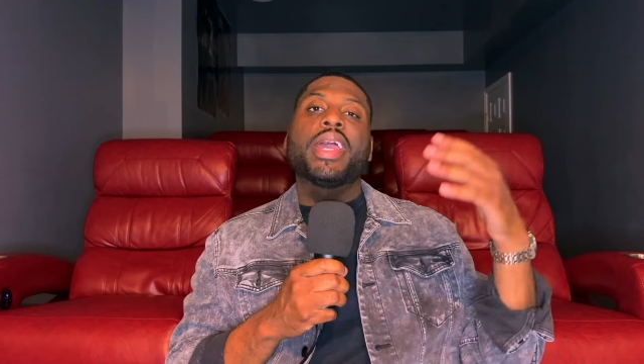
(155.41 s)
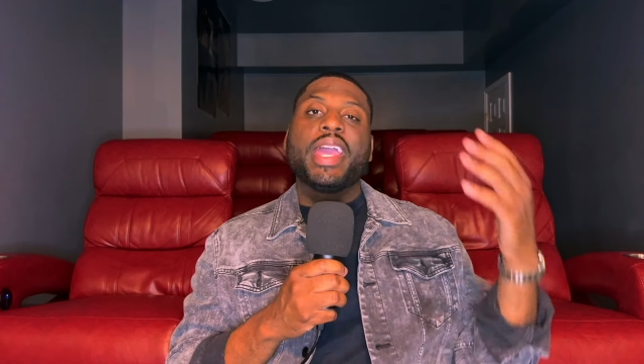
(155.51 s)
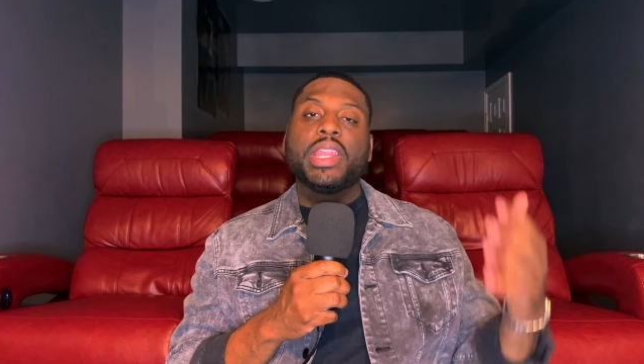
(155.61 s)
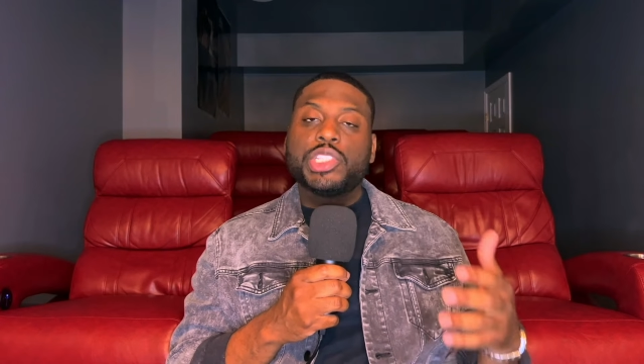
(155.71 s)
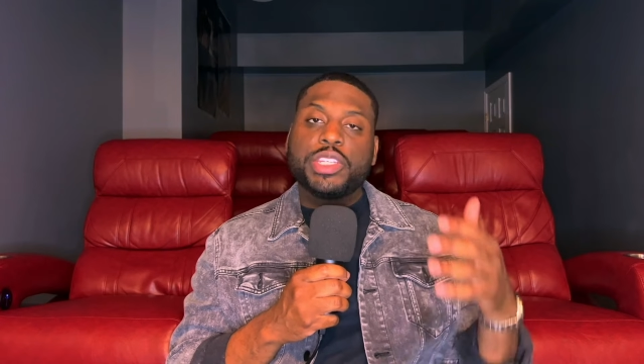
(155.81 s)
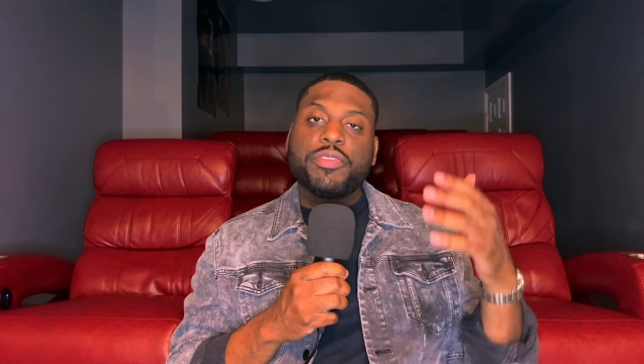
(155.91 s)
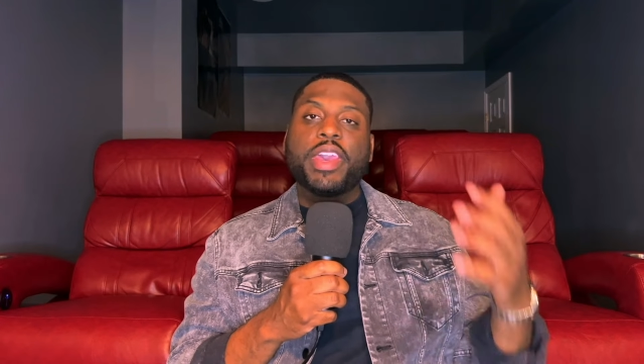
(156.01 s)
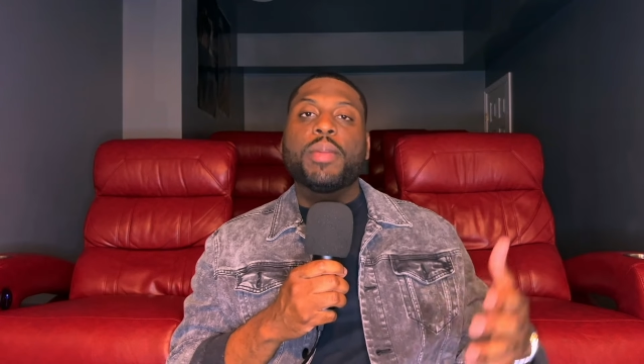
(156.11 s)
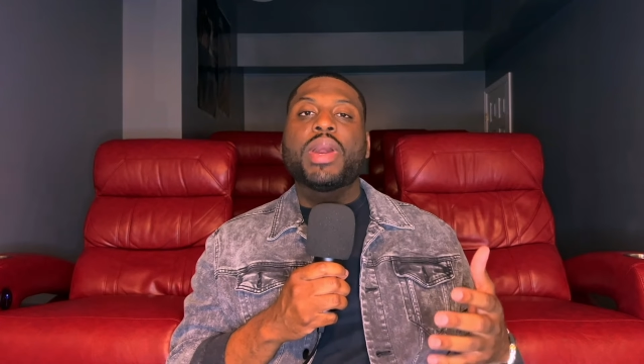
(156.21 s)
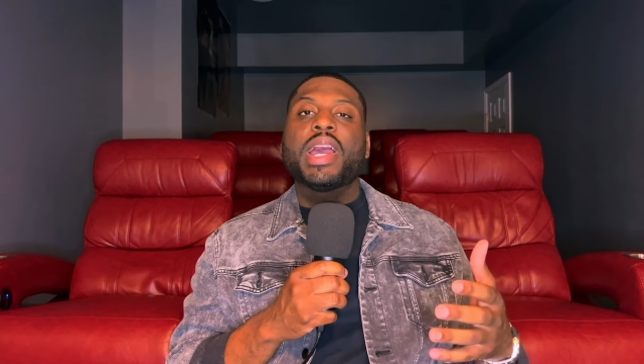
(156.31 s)
energy
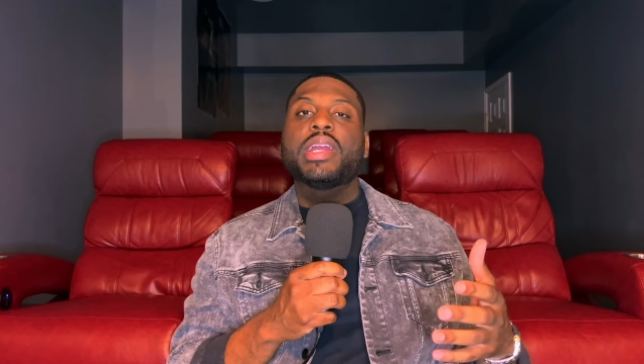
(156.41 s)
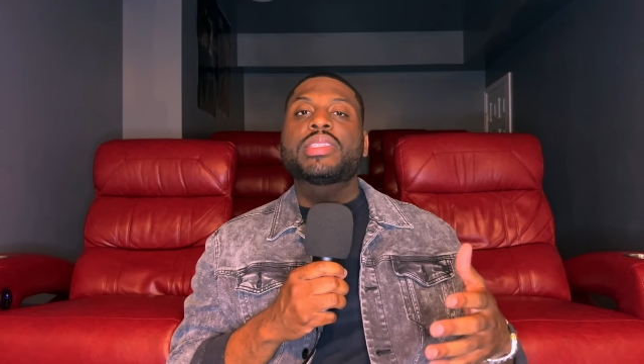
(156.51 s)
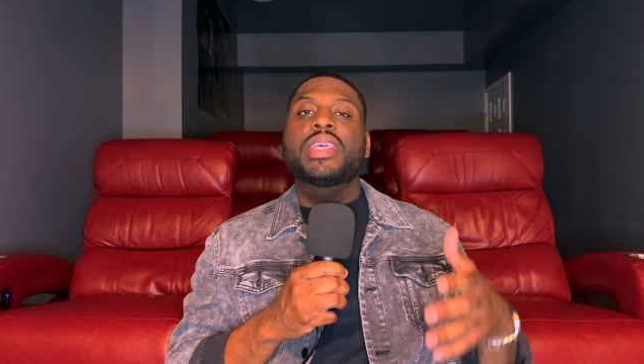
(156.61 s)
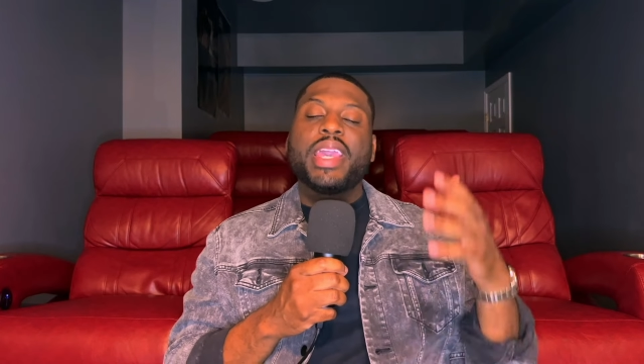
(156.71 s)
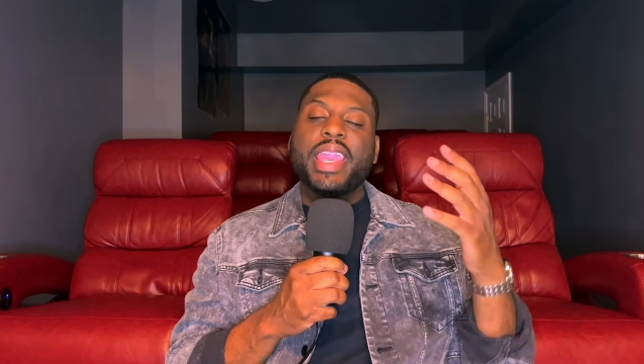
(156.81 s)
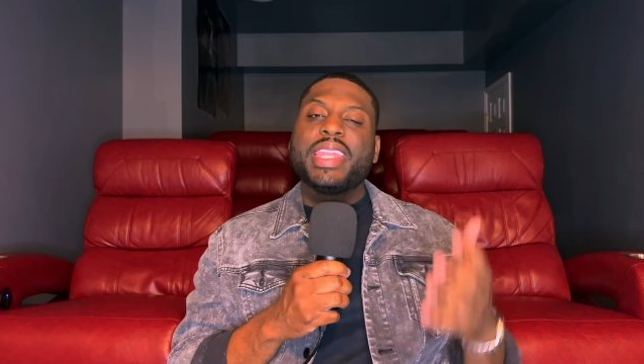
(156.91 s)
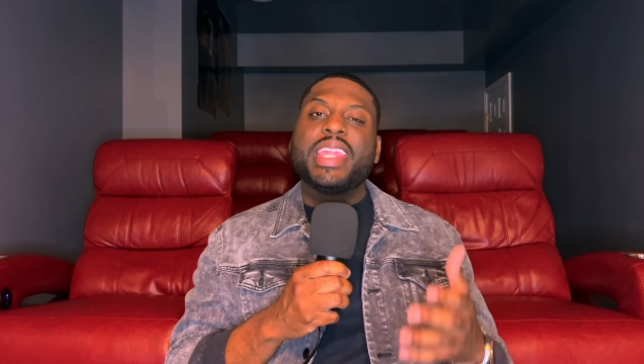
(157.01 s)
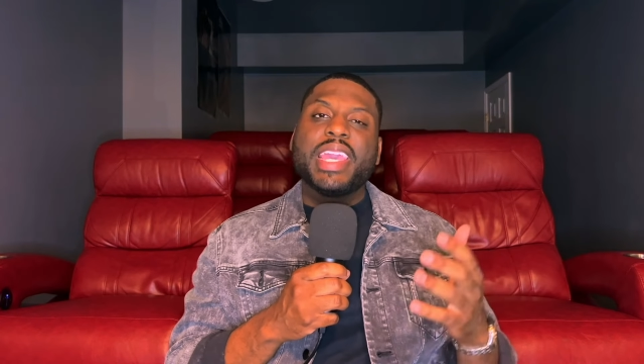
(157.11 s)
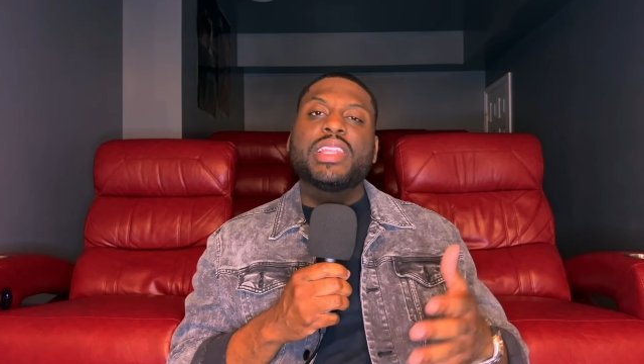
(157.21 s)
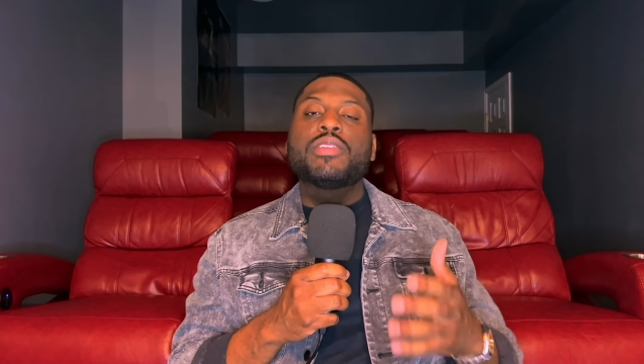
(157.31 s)
vampires and
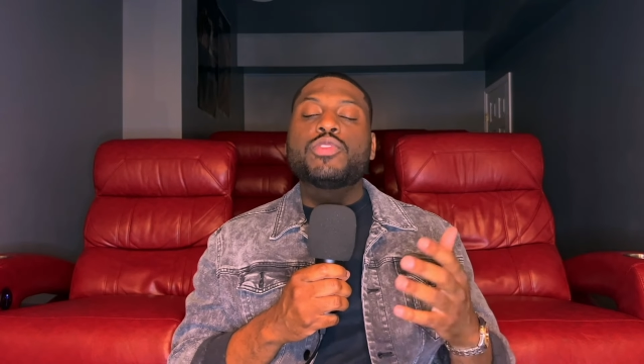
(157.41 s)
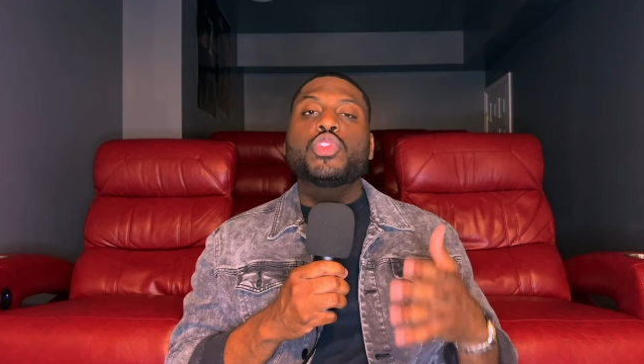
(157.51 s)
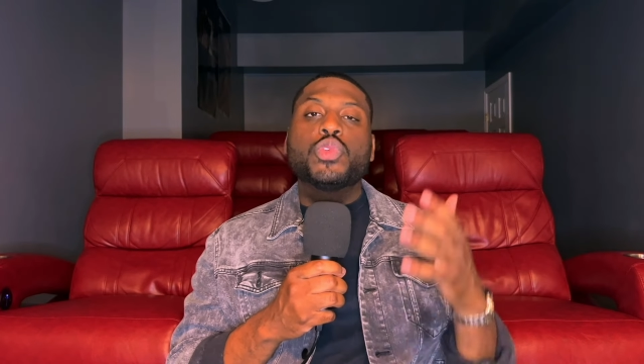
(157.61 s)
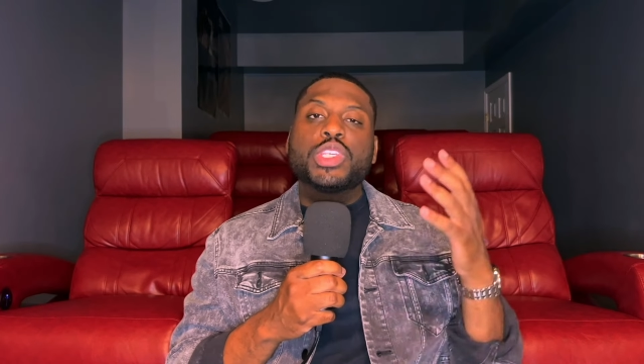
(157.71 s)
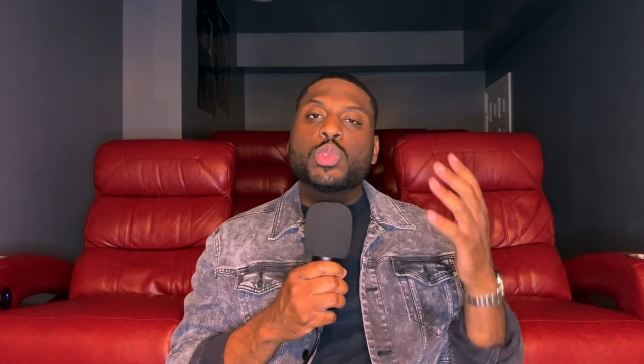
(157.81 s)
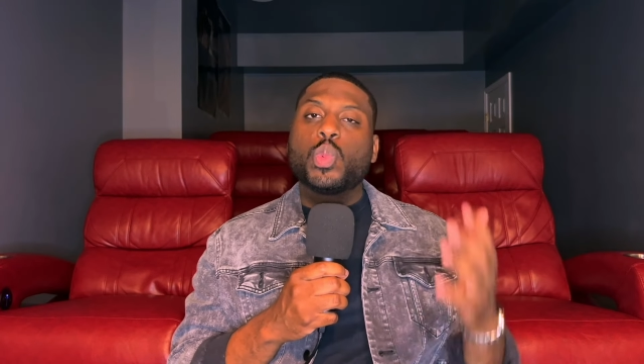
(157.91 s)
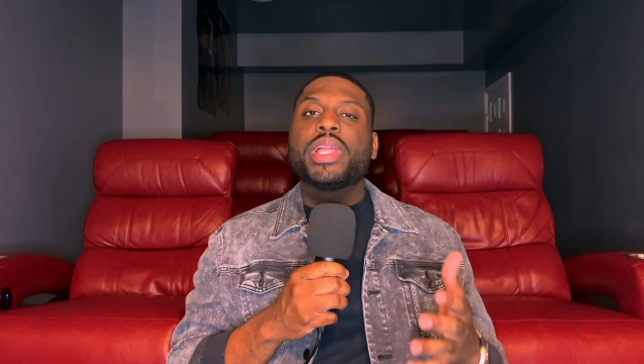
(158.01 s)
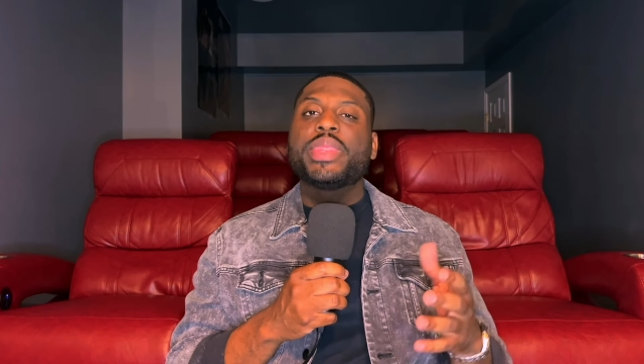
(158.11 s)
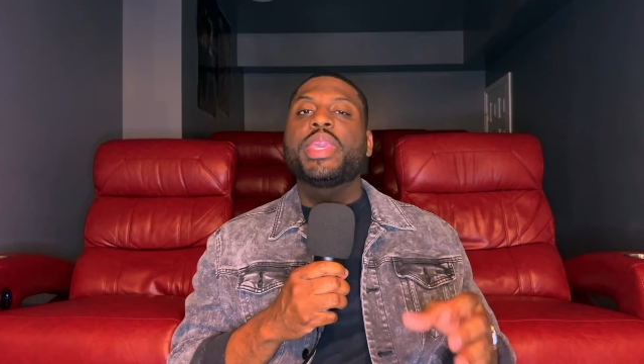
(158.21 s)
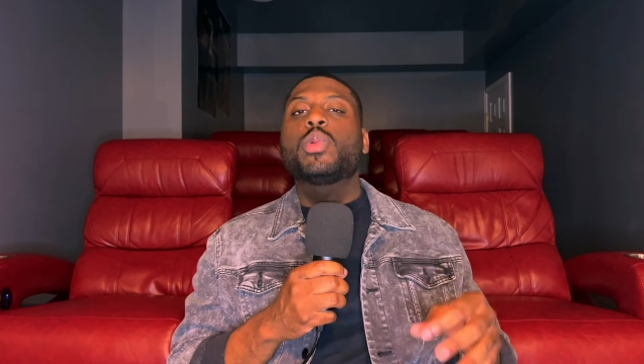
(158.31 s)
they love to do this one thing,